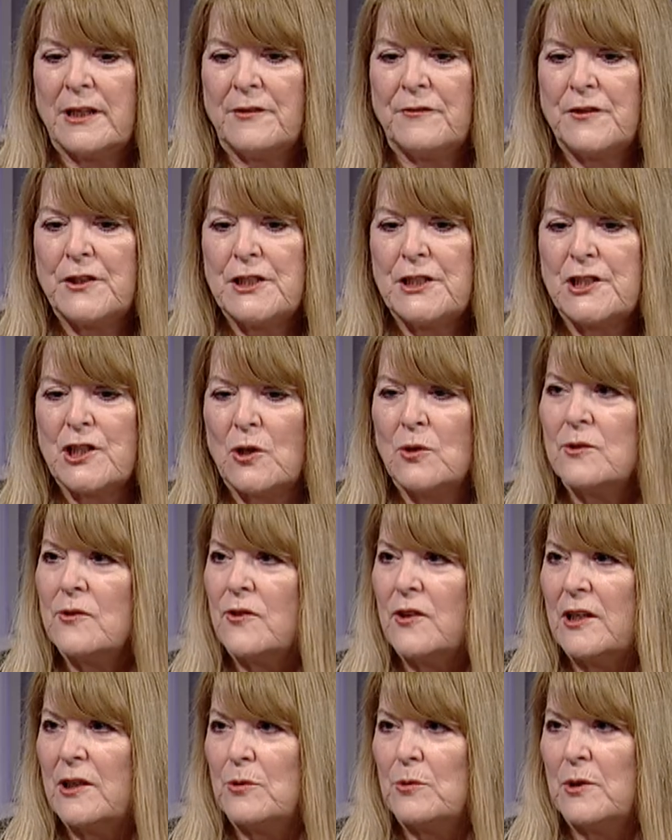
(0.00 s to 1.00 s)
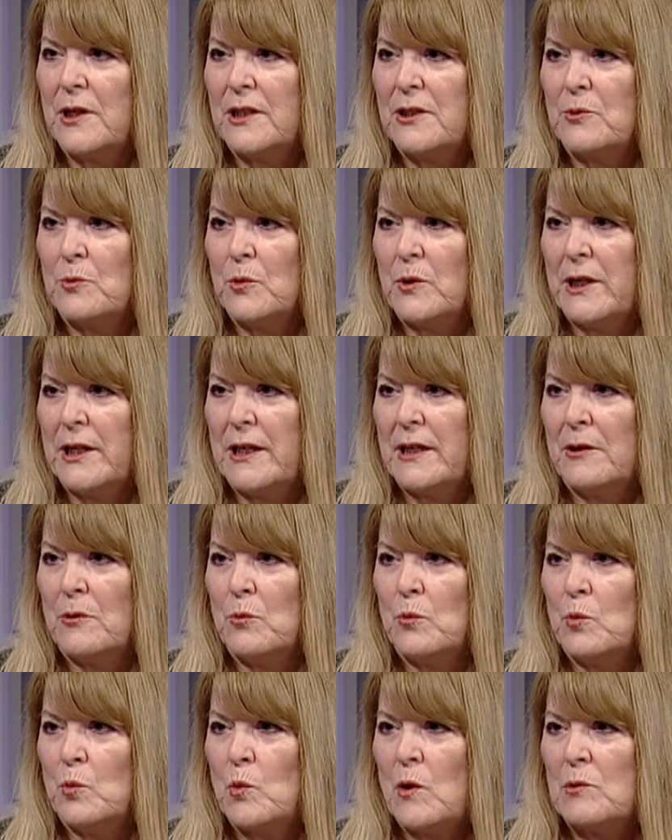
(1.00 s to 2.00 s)
if you don't see it right away,
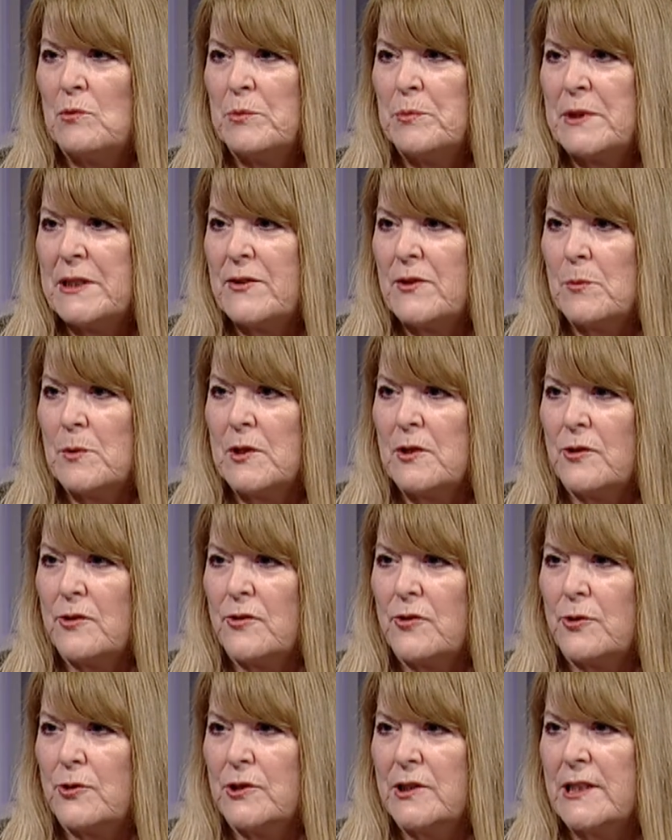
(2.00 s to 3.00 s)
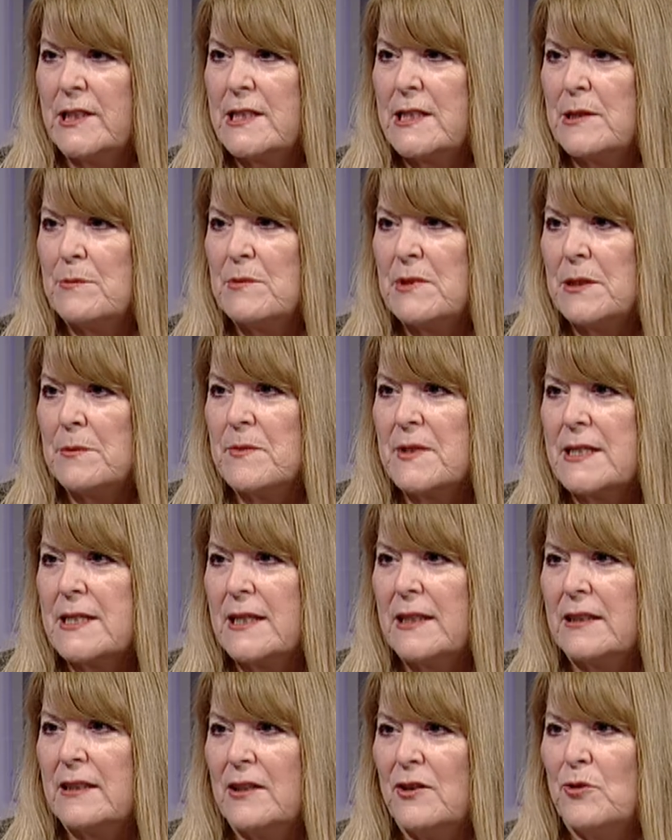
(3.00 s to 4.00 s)
what would be some of those early symptoms
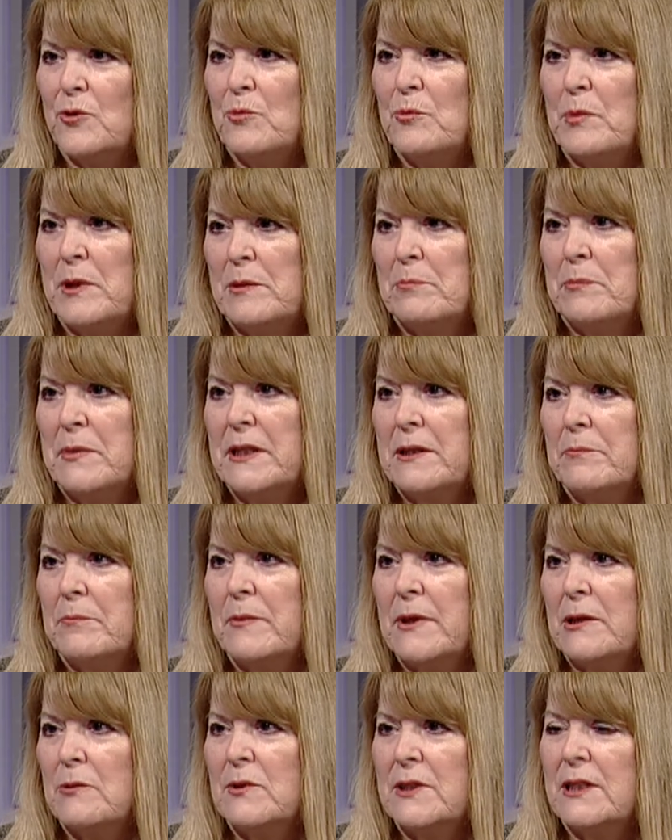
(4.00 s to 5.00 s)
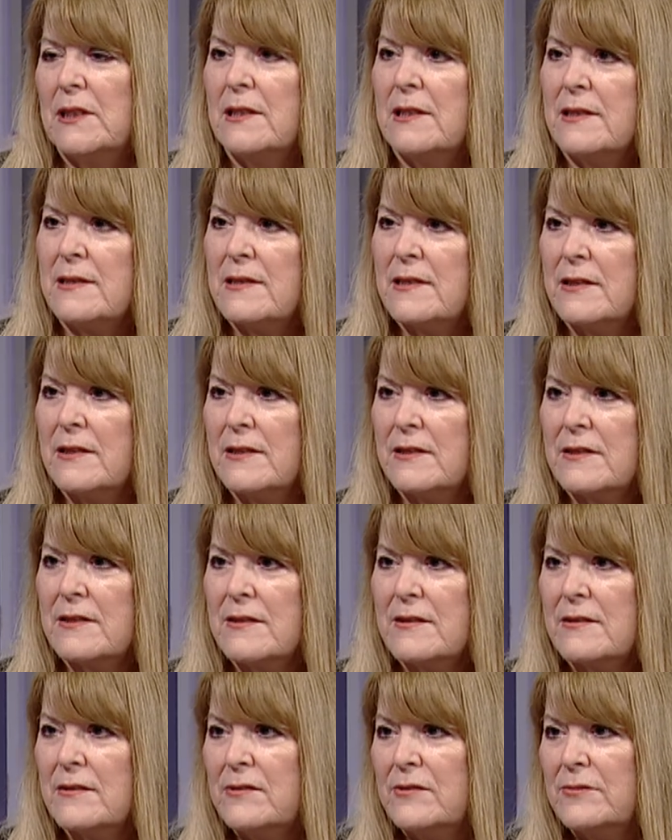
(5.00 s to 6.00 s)
that you've been bitten by one of these ticks?